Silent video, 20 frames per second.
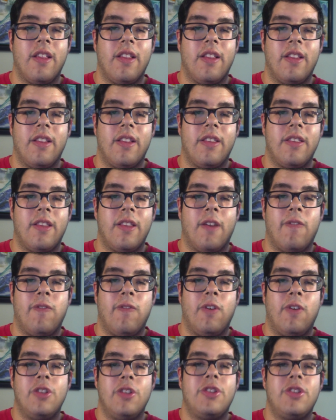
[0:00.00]
the
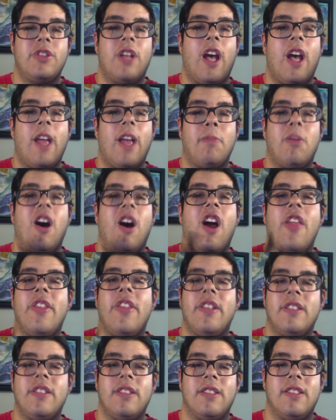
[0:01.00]
first
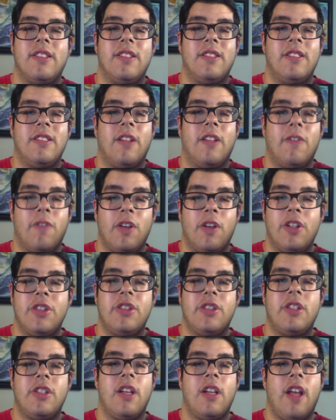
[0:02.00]
hypothesis, the
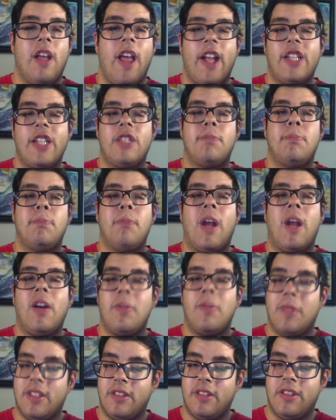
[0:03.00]
first
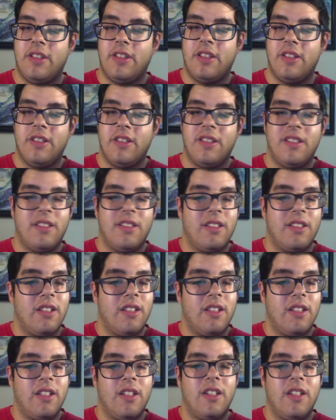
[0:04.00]
experiment.
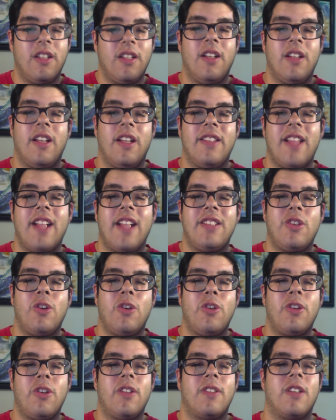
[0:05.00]
That's all
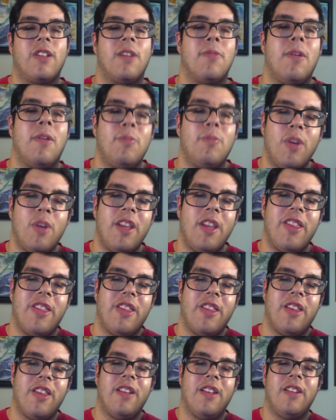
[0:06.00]
you could come up with.
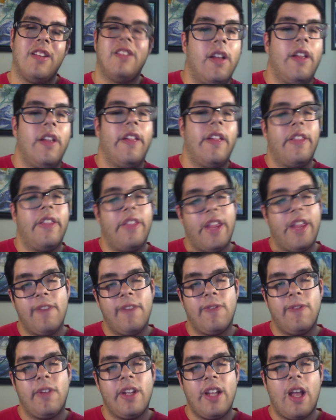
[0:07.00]

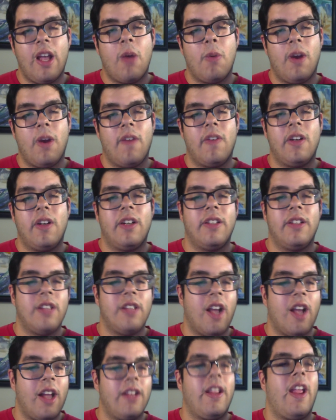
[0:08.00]
Thankfully, however,
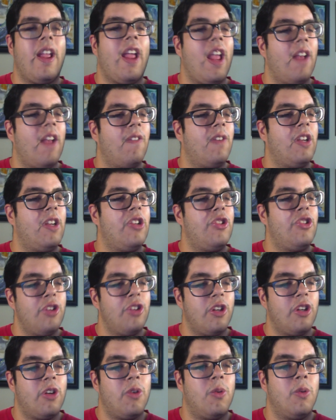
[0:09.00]
not every
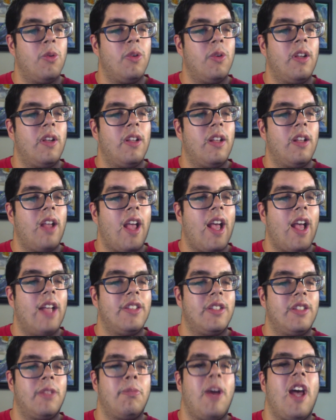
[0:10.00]
show
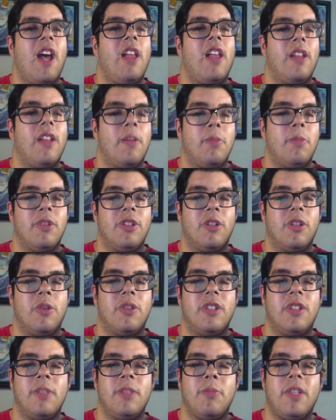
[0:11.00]
has their pilot episode
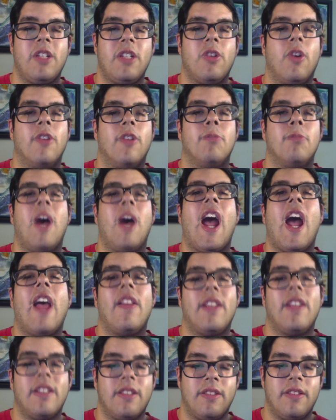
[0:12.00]
simply called
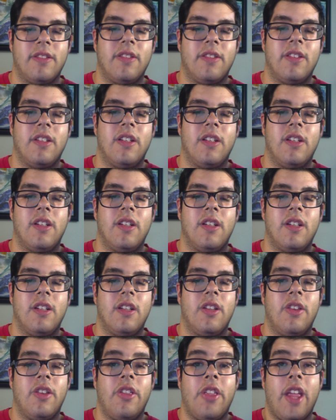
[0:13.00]
pilot.
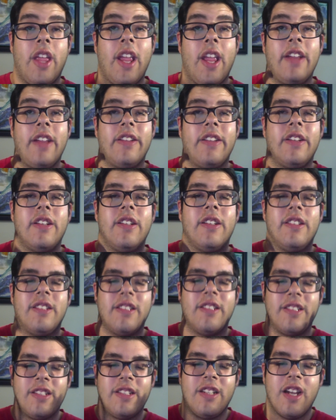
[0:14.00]
Thank
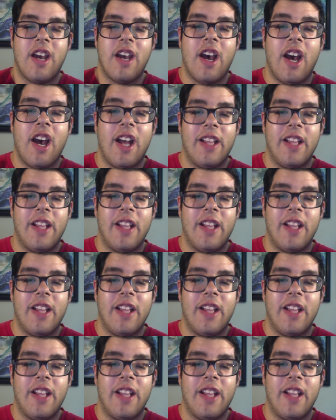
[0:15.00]
God.